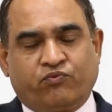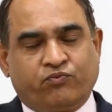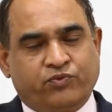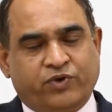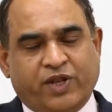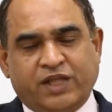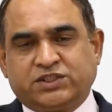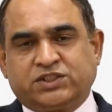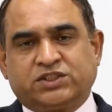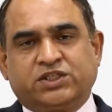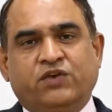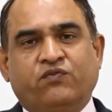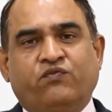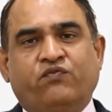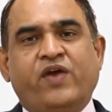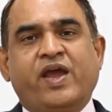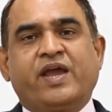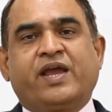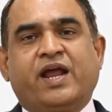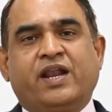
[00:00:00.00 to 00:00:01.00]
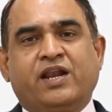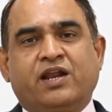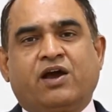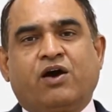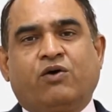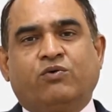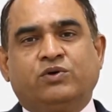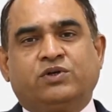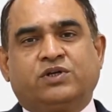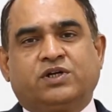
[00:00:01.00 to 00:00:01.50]
deaths in fake
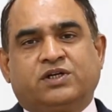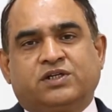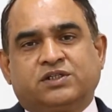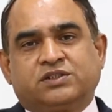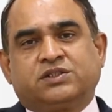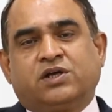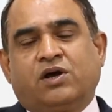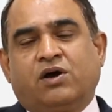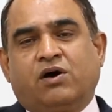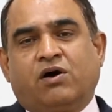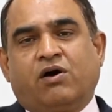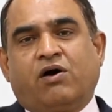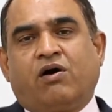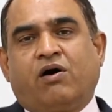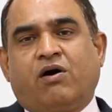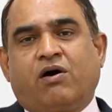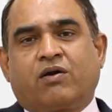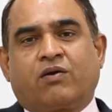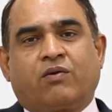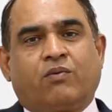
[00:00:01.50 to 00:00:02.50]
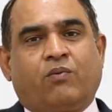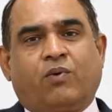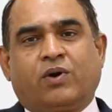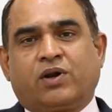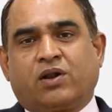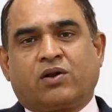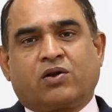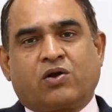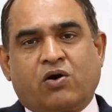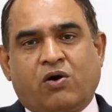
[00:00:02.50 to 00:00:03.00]
encounters or what
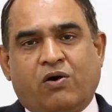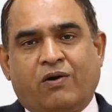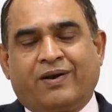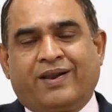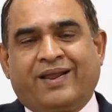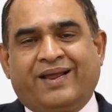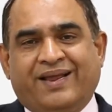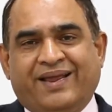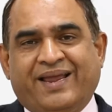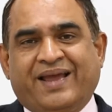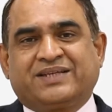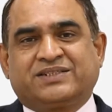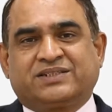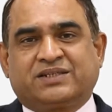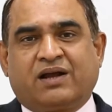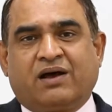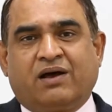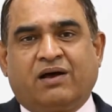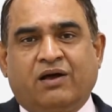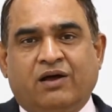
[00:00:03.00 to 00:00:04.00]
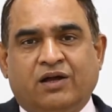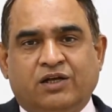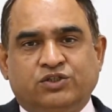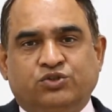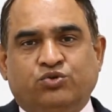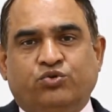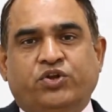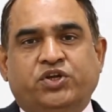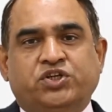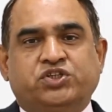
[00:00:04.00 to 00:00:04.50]
are called
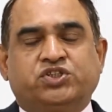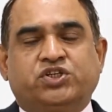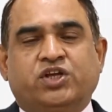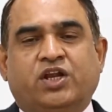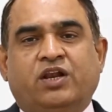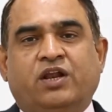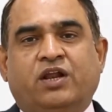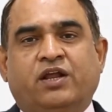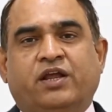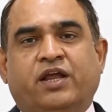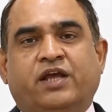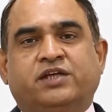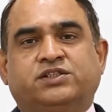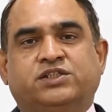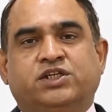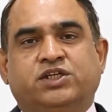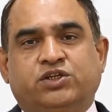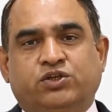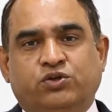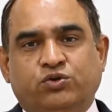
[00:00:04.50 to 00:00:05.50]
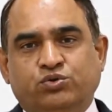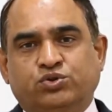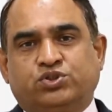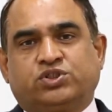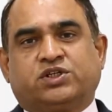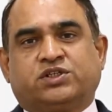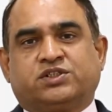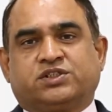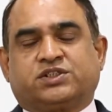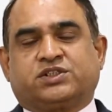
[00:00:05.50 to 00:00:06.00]
extrajudicial
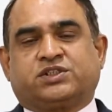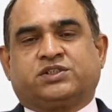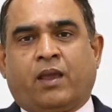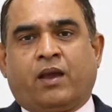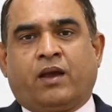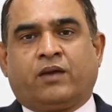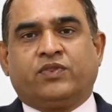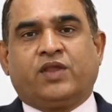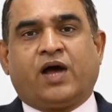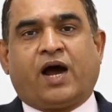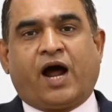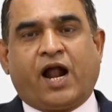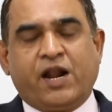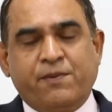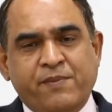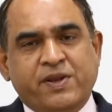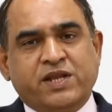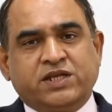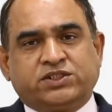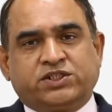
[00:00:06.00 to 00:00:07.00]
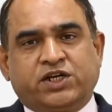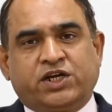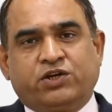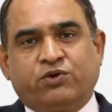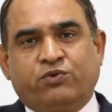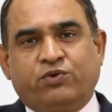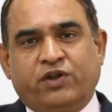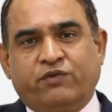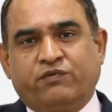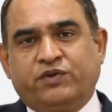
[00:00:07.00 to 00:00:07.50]
executions. The
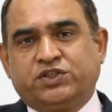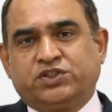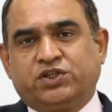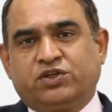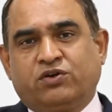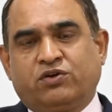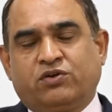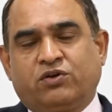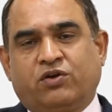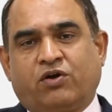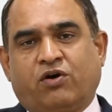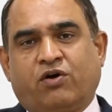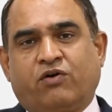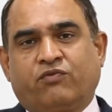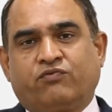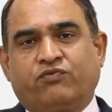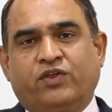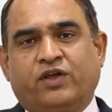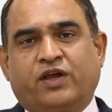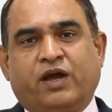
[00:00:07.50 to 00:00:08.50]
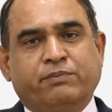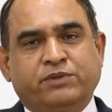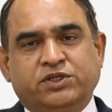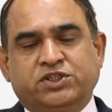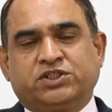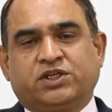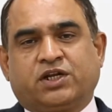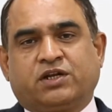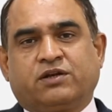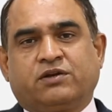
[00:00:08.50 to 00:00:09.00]
administrative division of the
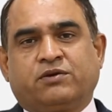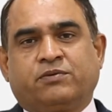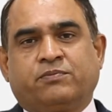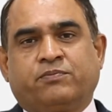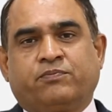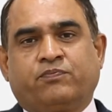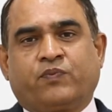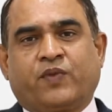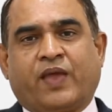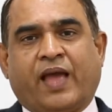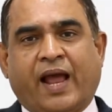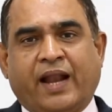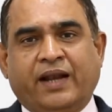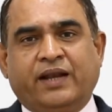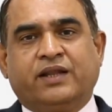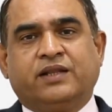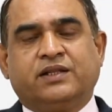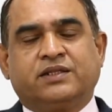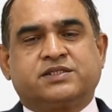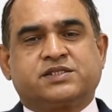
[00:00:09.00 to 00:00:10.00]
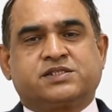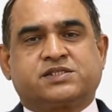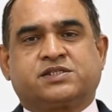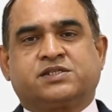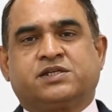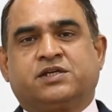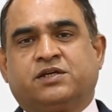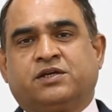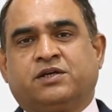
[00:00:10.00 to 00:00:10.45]
commission handles